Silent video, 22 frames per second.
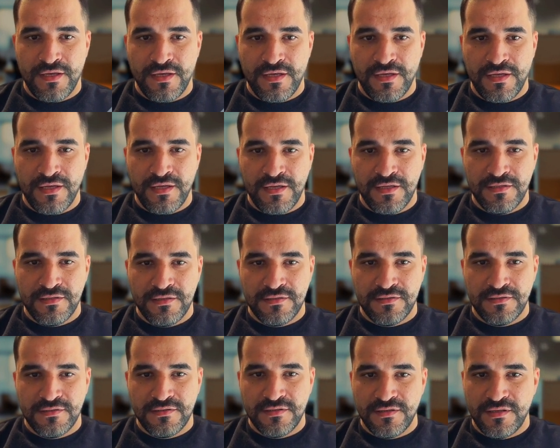
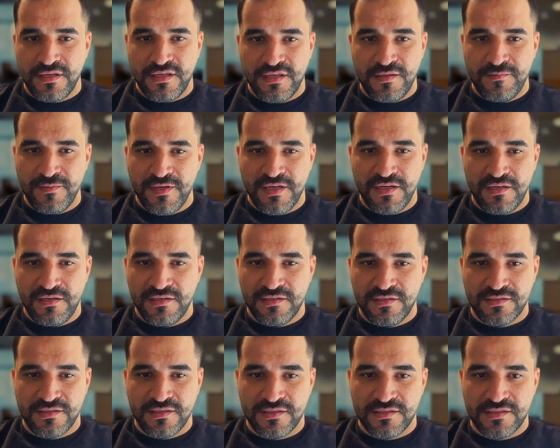And the email
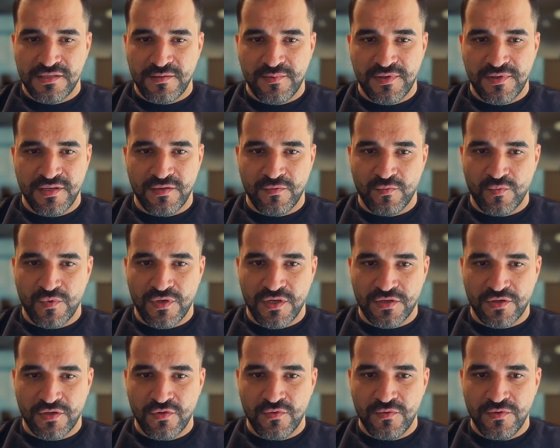is not something we
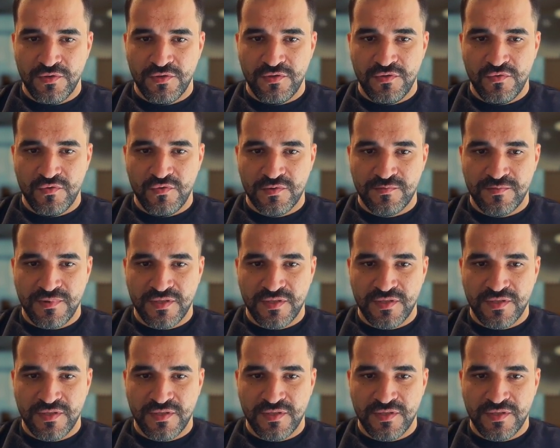are going to use,